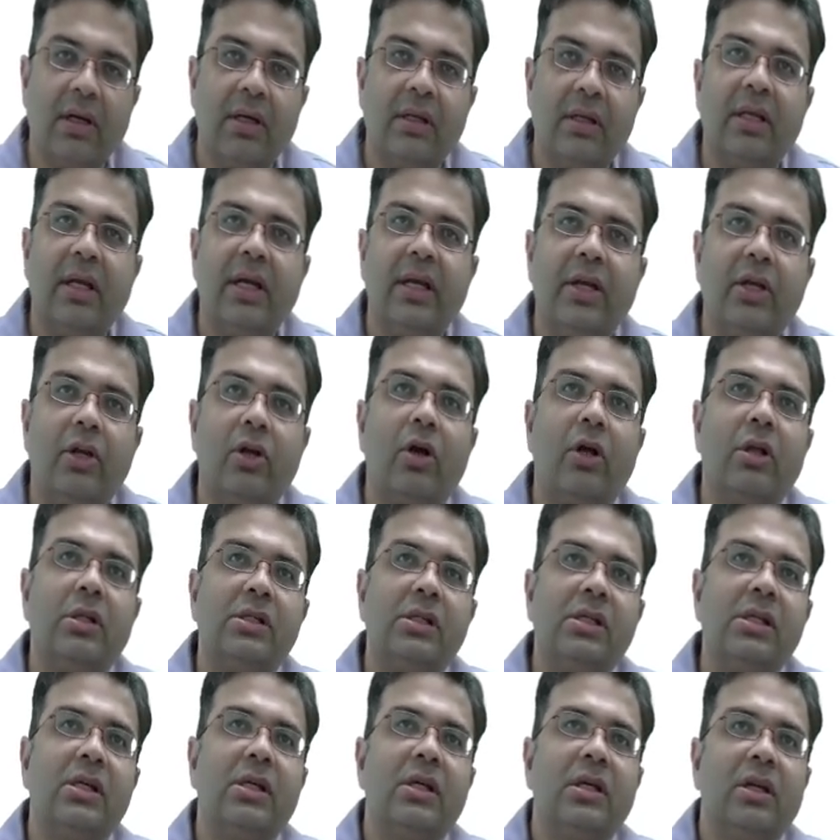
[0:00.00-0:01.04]
the
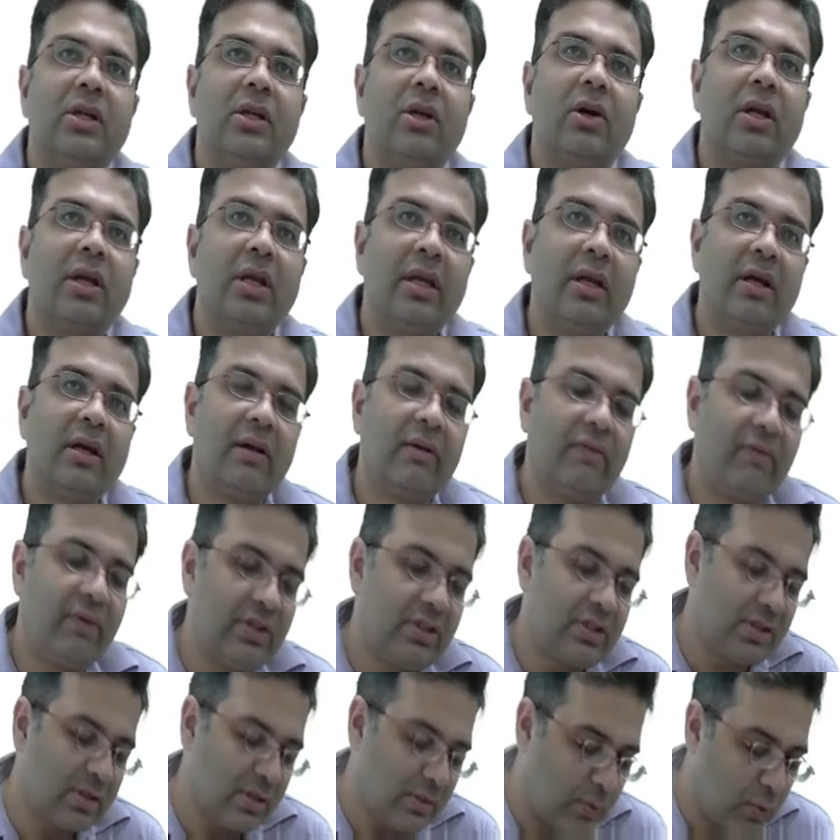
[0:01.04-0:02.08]
etiology. Now clinical
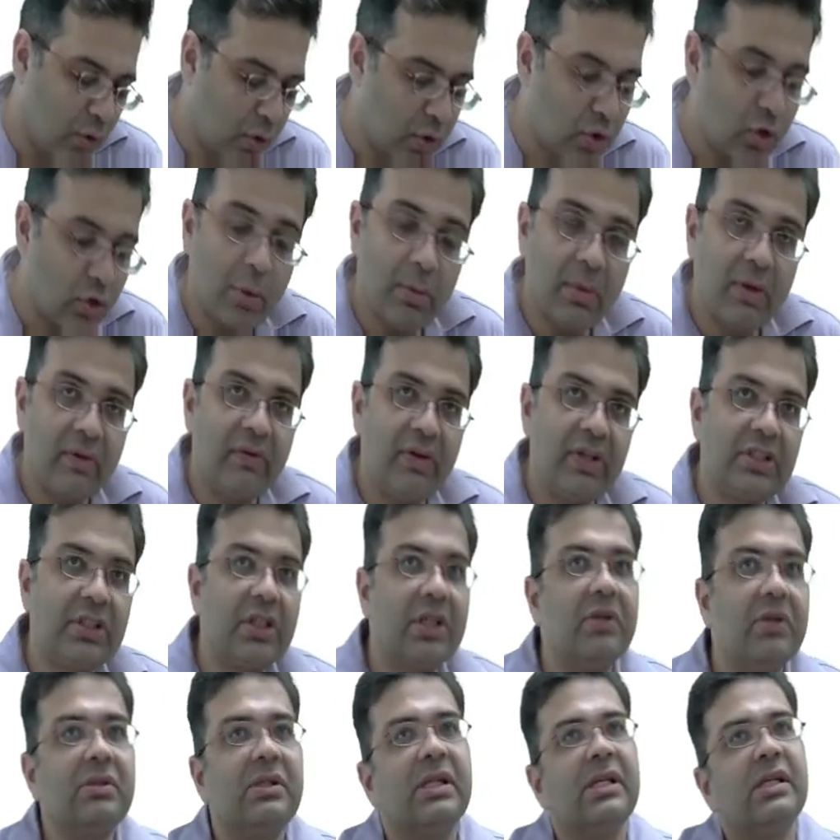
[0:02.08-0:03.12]
features, the most common feature
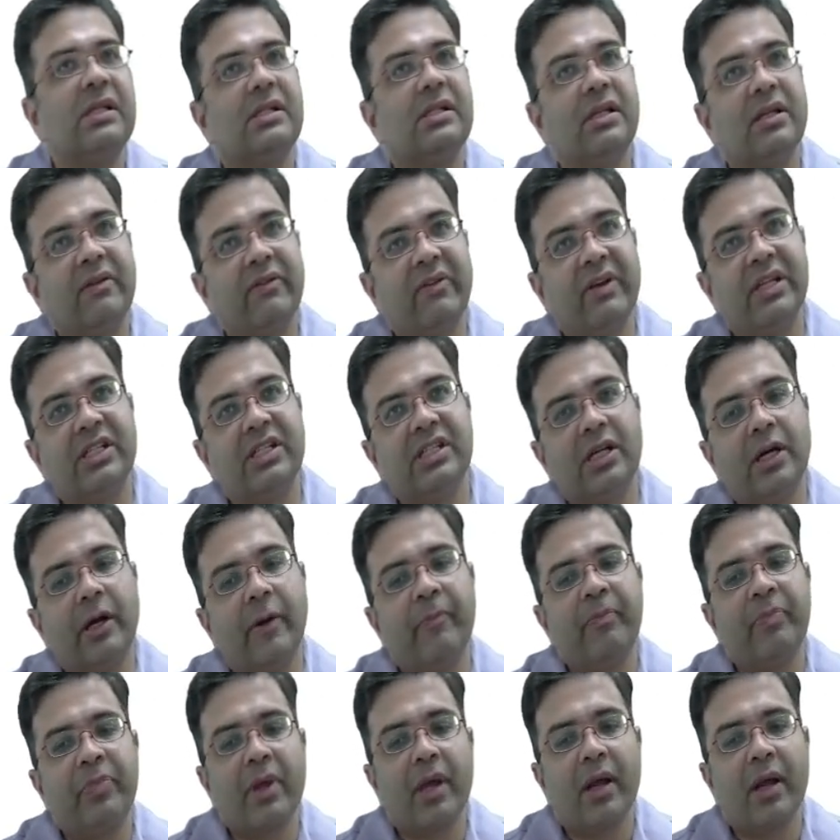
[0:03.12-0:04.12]
you see is dysphagia,